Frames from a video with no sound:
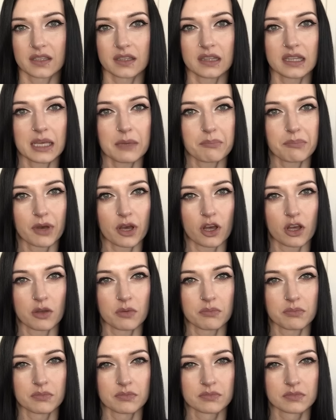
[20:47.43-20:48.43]
lip
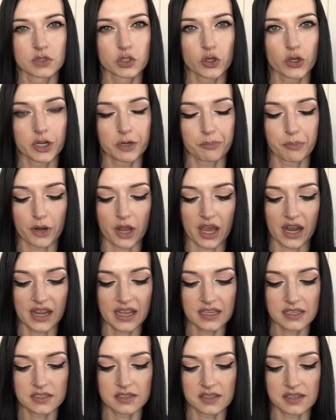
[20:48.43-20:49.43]
balm sort of
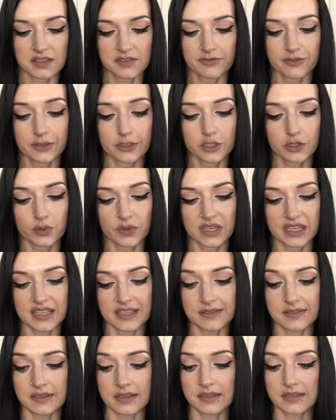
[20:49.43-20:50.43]
products. This first one
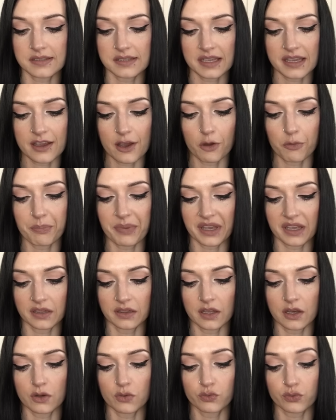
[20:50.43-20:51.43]
is the C.O.
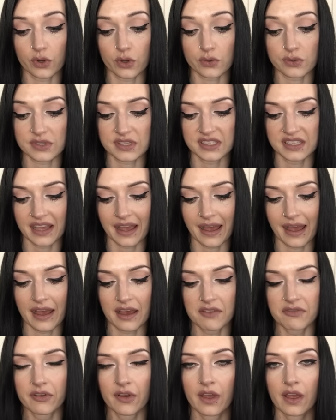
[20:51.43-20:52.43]
Bigelow Rose
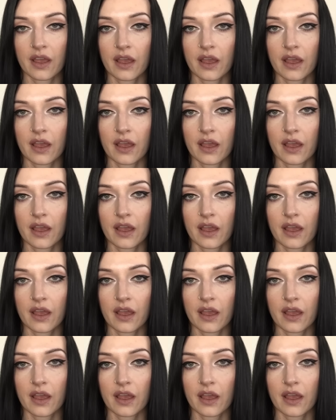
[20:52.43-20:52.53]
Salve.